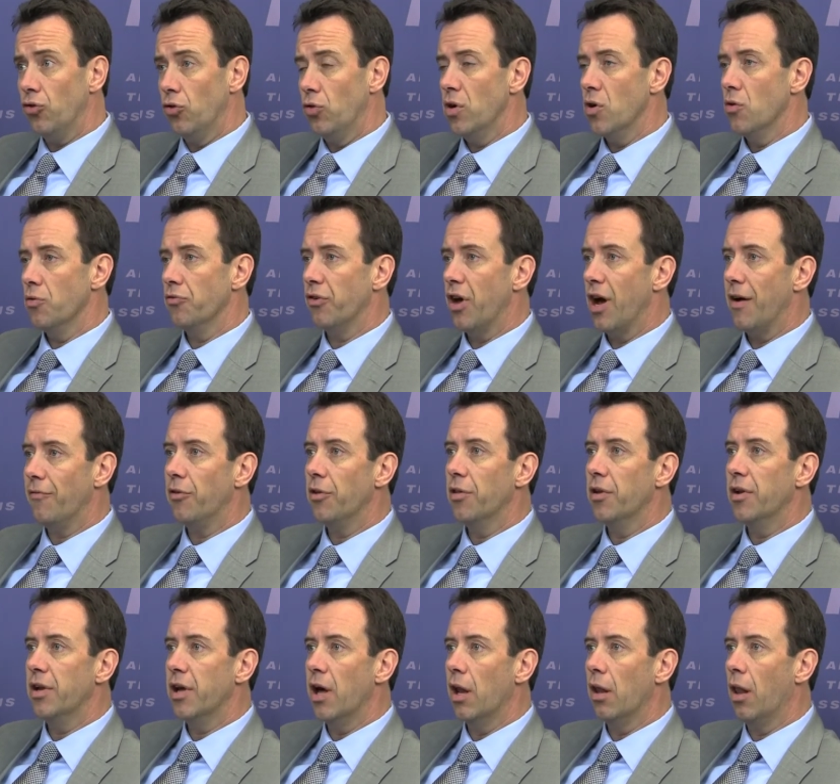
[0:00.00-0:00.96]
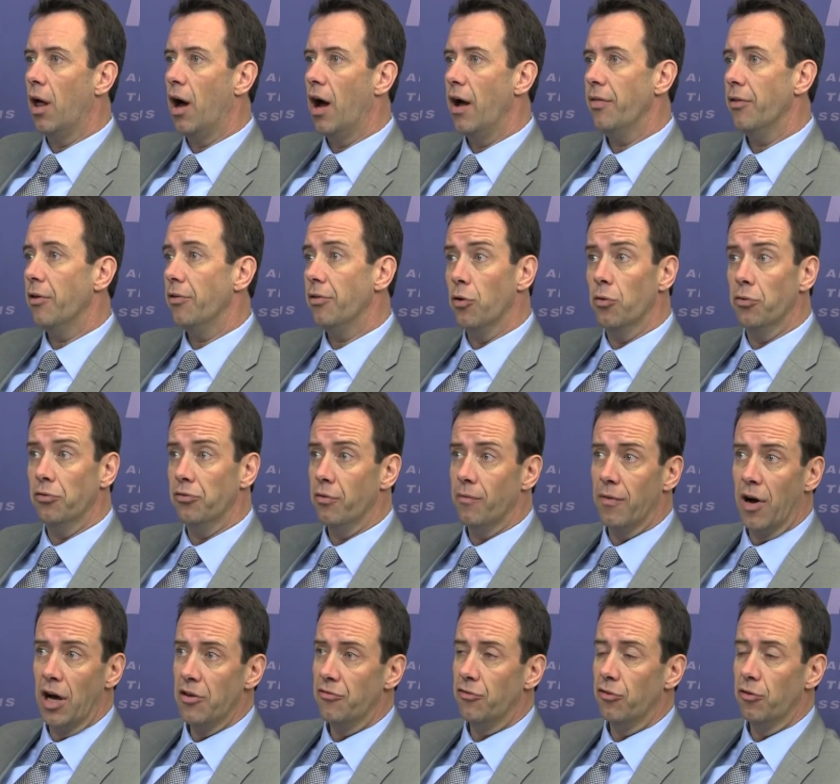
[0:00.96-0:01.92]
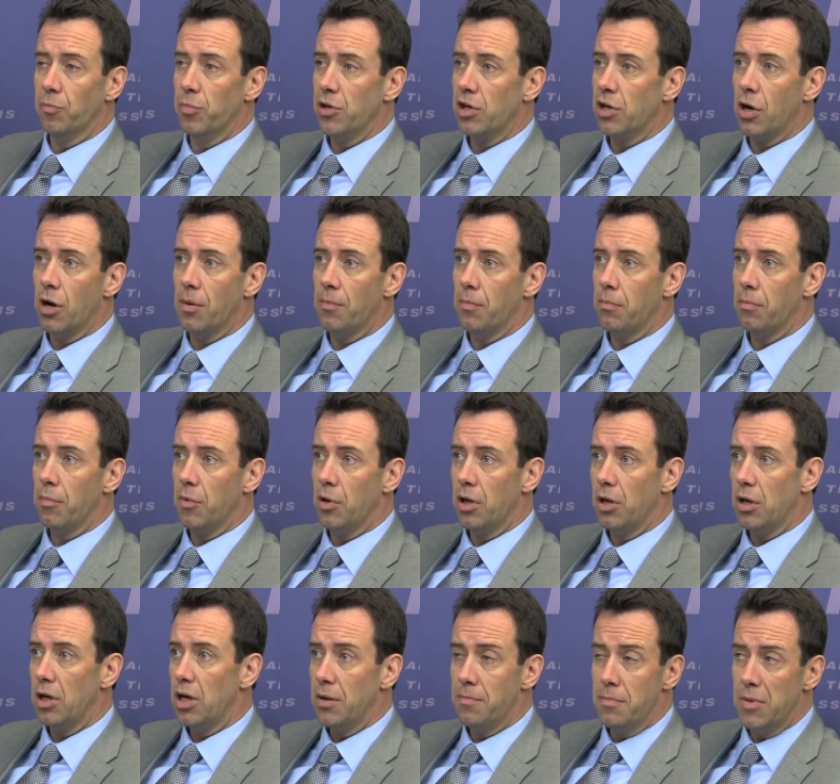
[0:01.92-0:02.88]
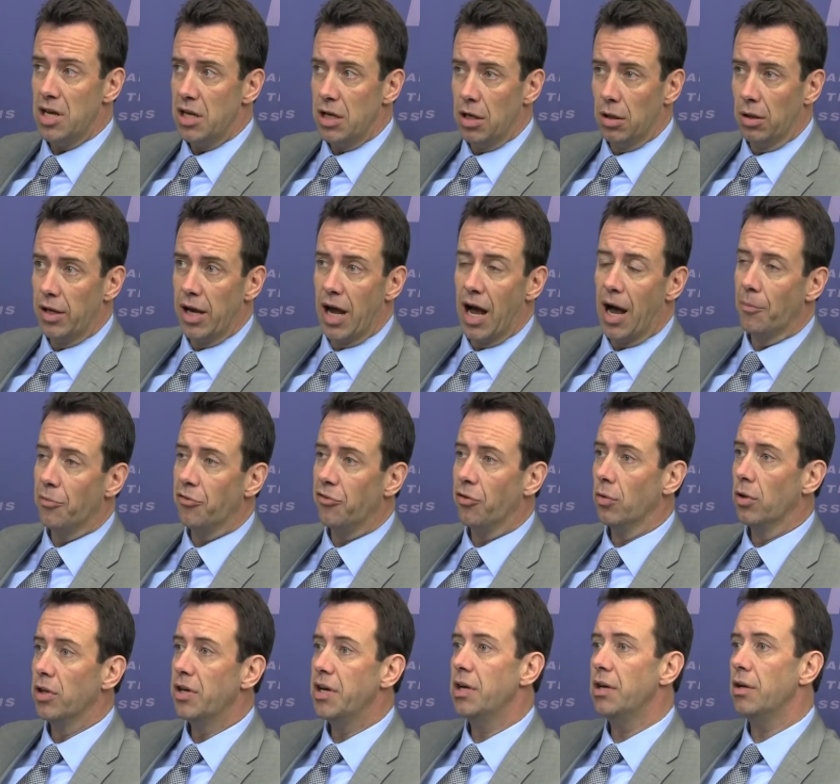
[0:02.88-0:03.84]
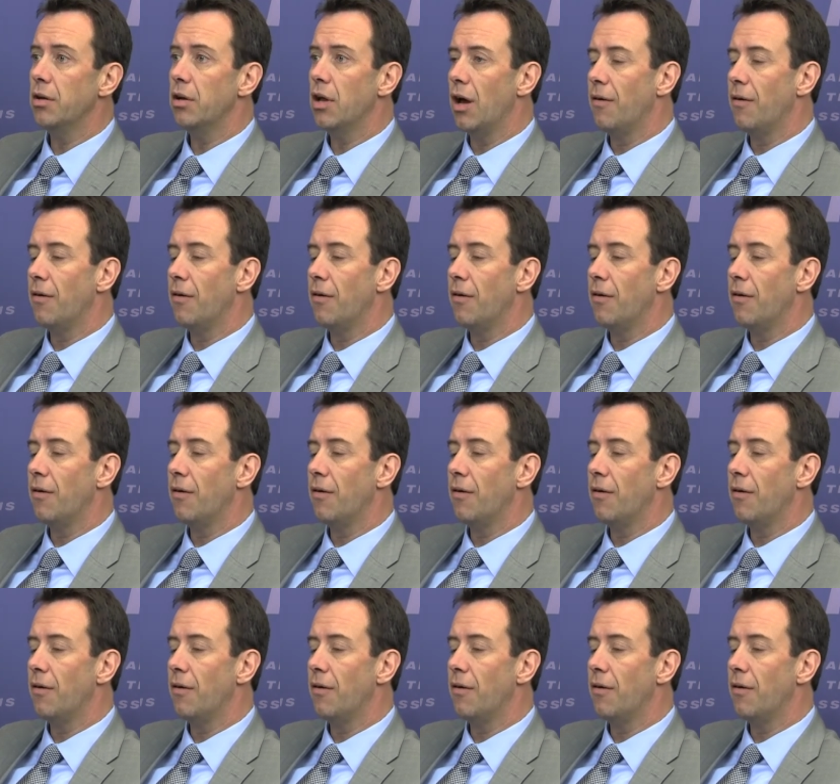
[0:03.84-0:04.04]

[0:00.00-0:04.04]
two years after the deadline, that those devices become immediately obsolete.